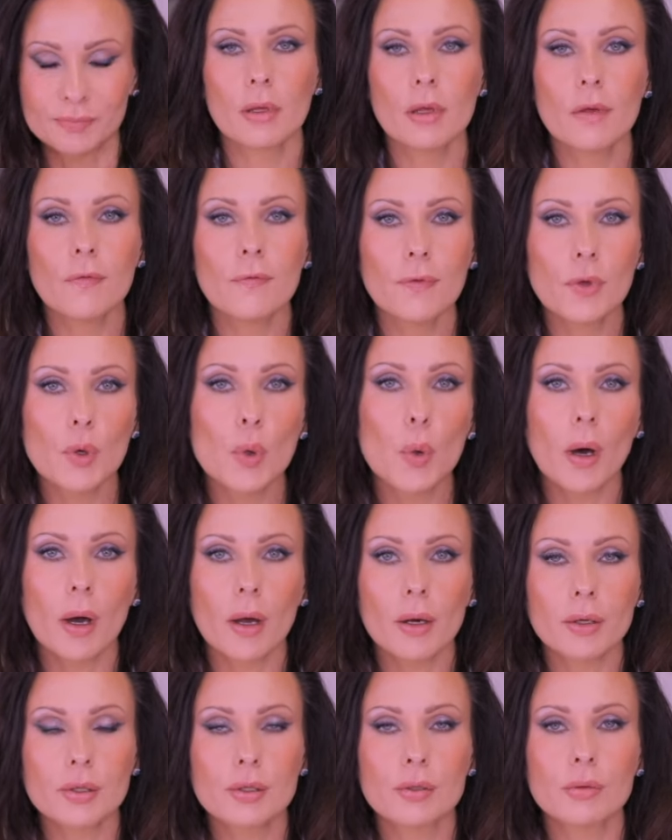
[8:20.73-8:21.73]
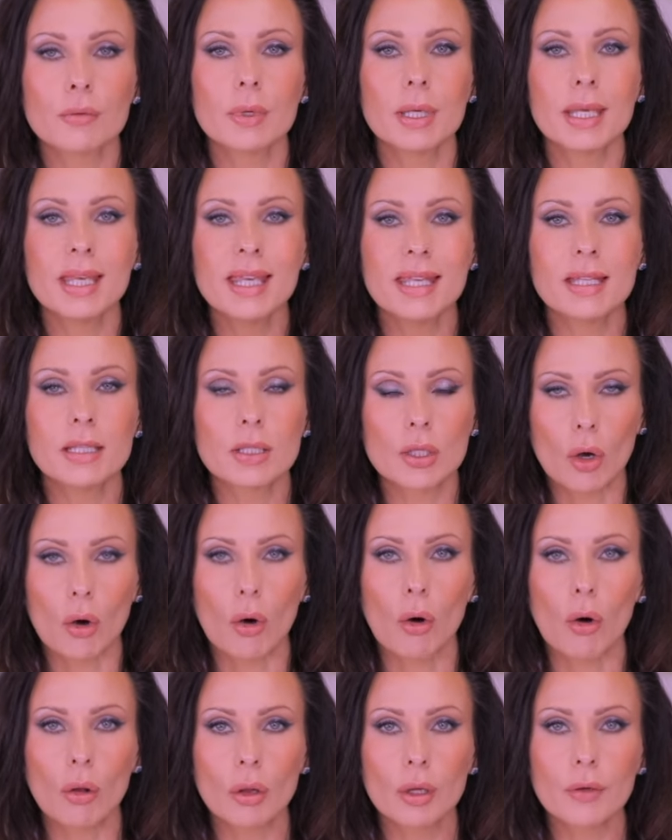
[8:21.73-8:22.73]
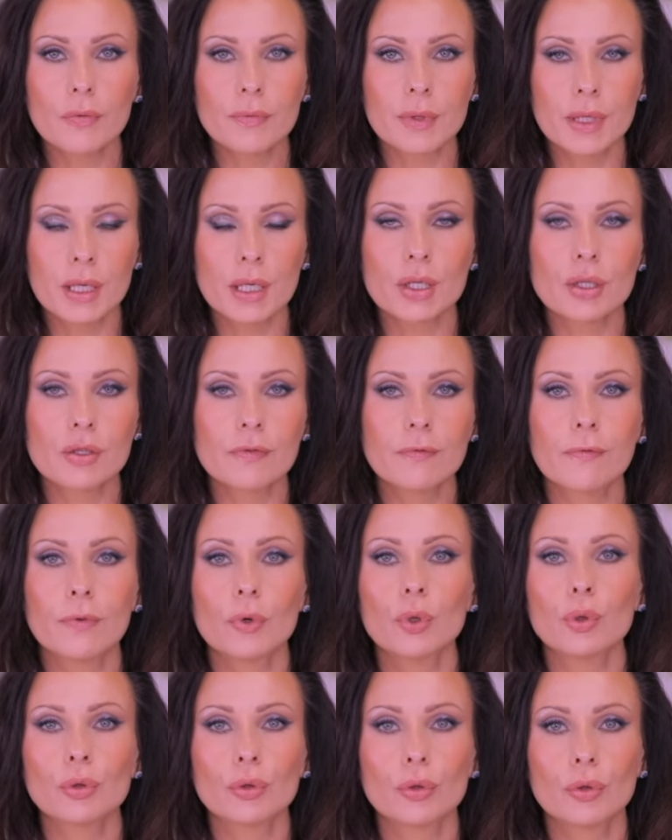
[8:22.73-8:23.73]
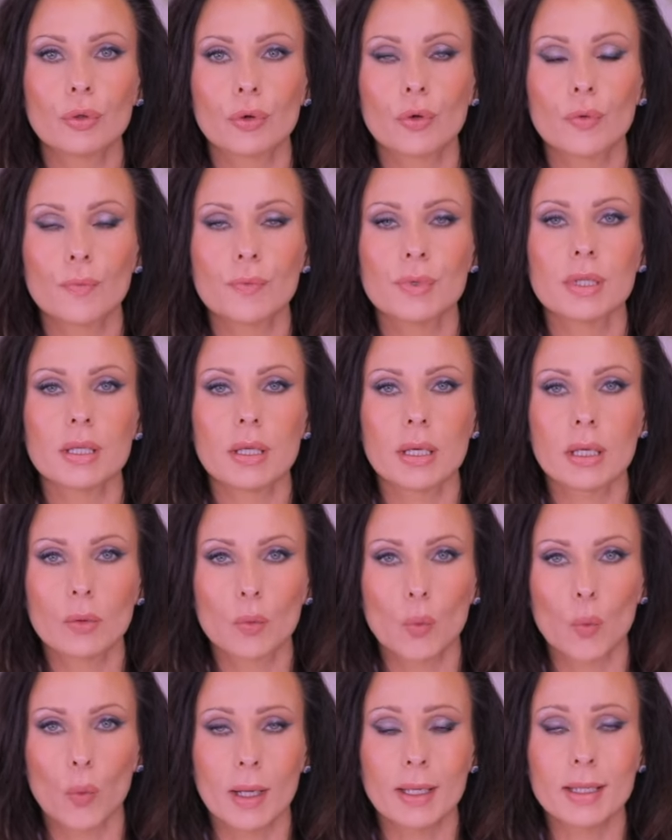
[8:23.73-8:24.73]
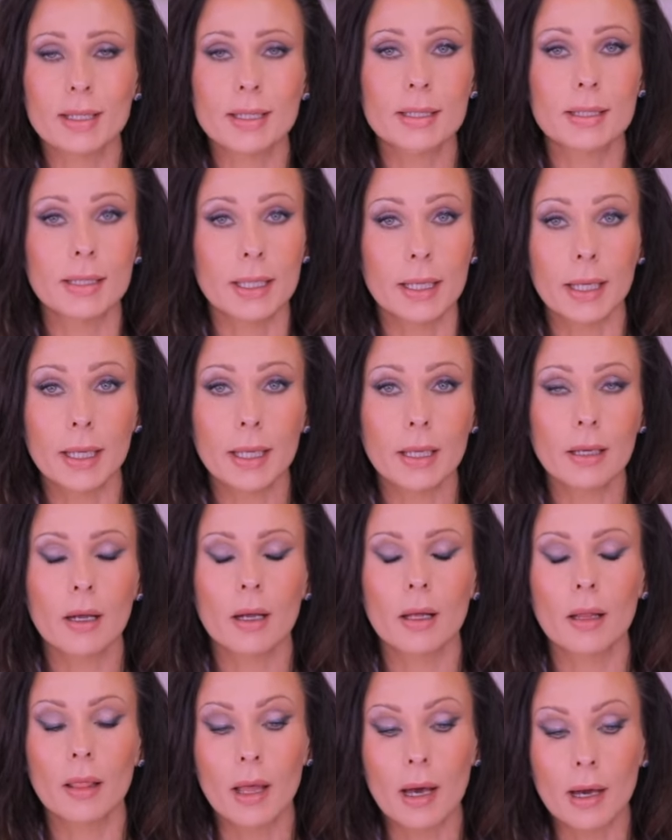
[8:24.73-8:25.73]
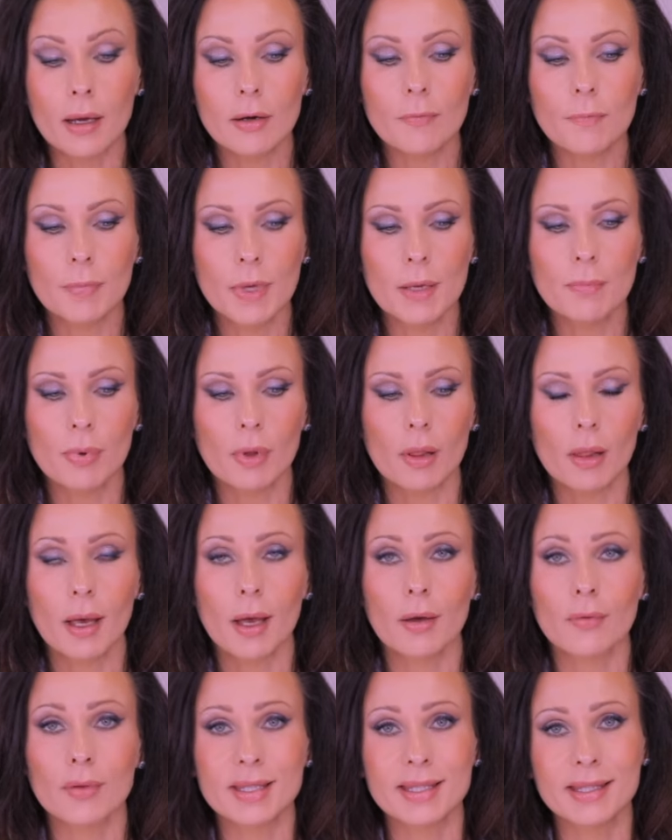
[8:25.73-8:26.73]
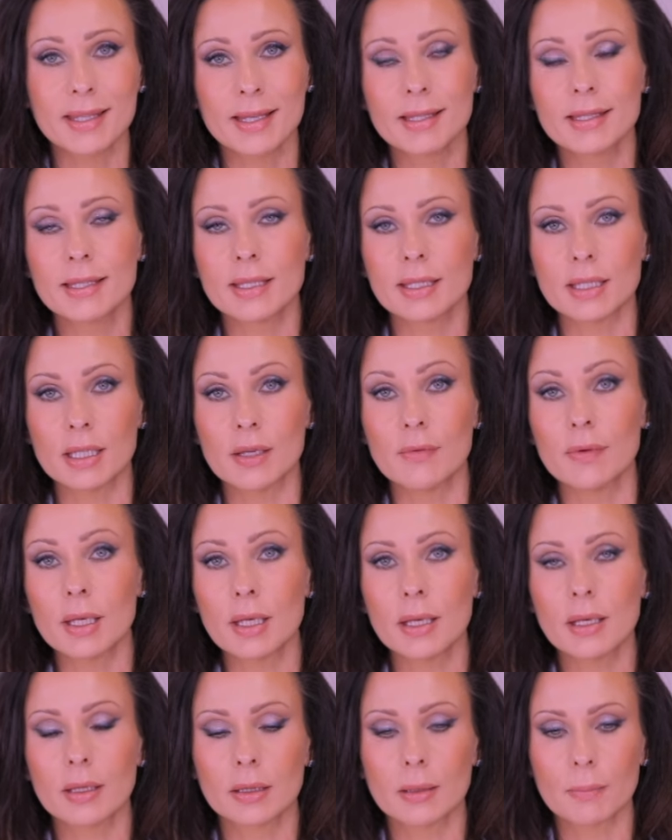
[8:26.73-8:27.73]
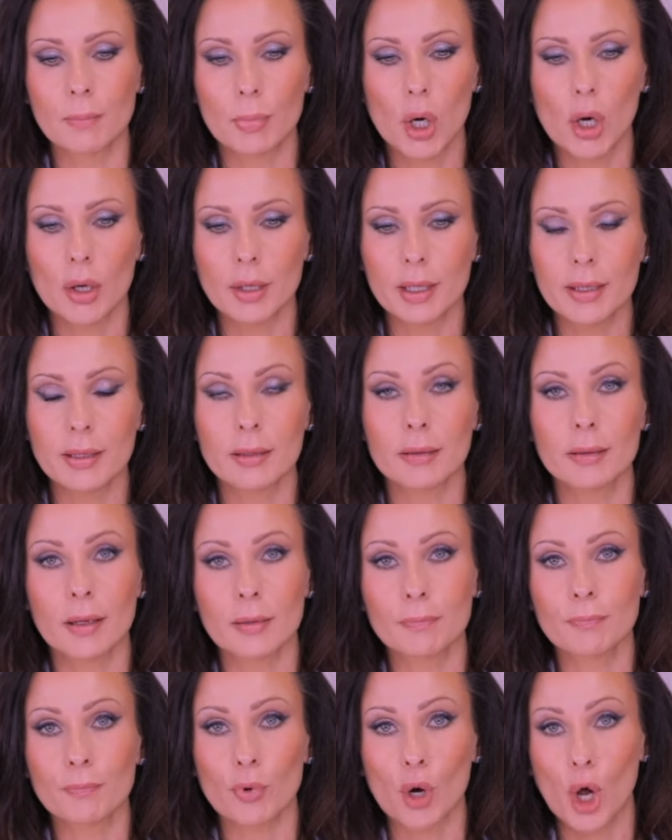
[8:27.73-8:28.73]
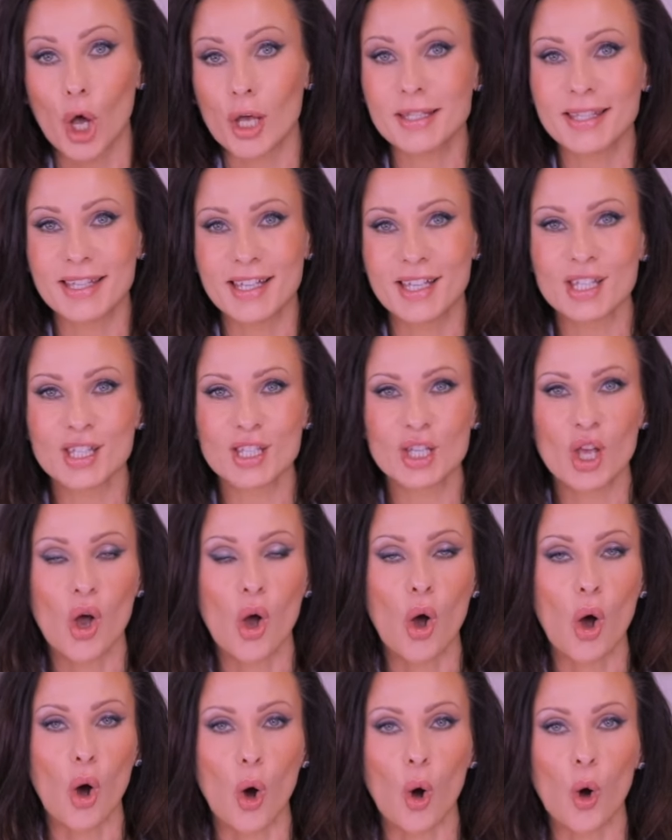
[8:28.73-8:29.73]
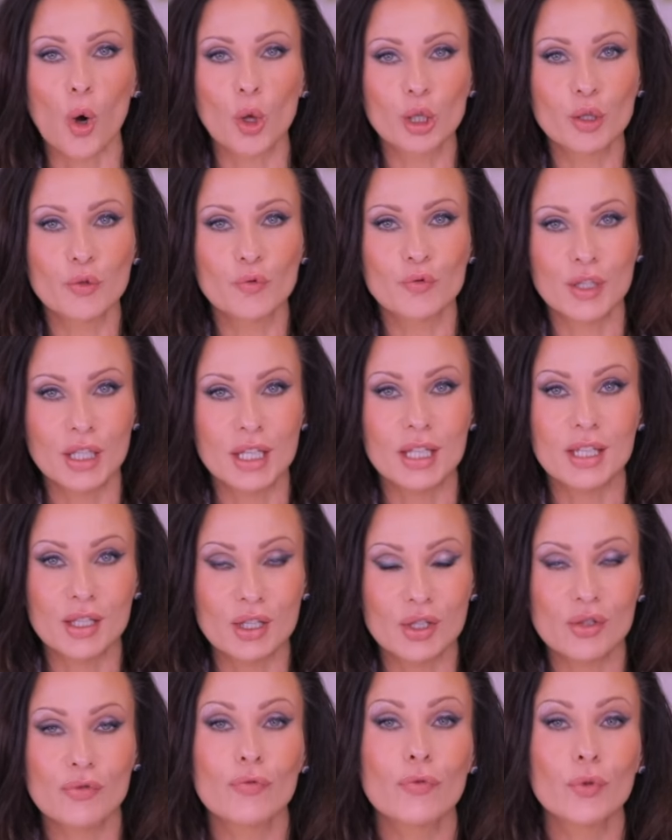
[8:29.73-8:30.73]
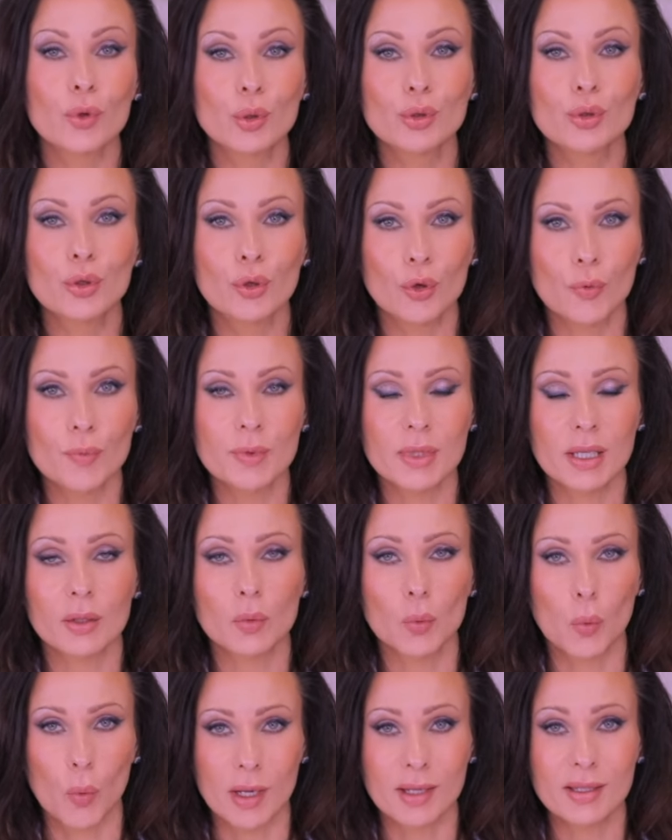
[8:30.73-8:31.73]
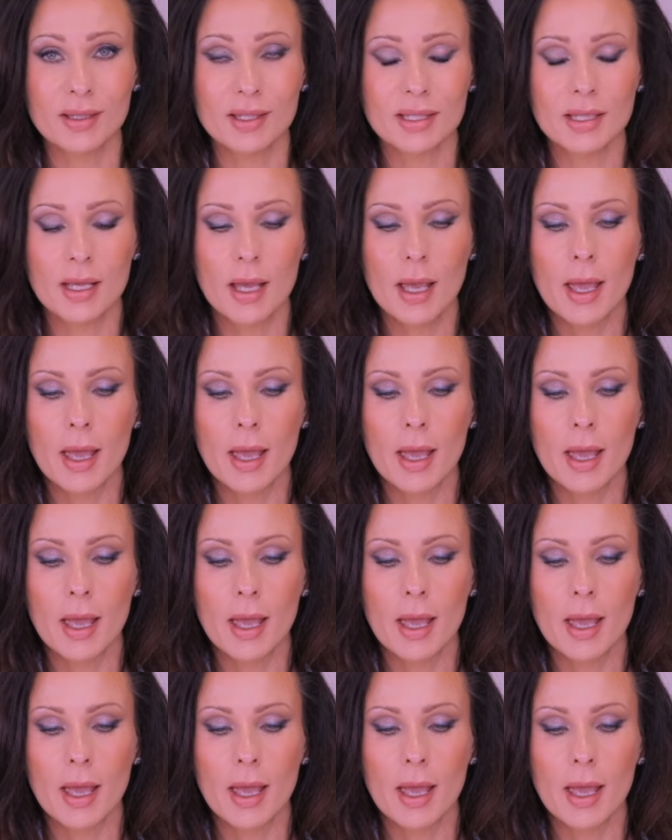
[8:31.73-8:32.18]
If you are to eat all of these food groups in one sitting, a lot of people have a sensitivity and the body cannot process all of these food groups at once,